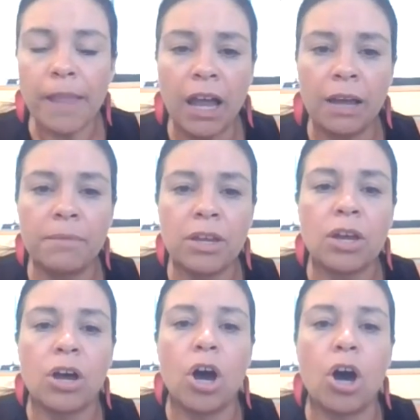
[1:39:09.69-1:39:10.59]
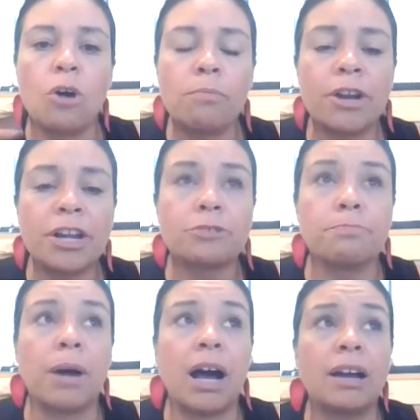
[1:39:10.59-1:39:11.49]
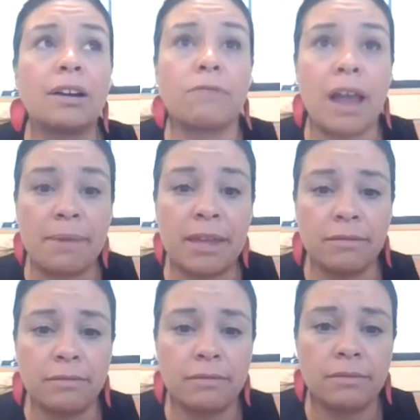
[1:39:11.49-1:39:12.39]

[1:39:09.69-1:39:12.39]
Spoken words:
Homebridge bought Remen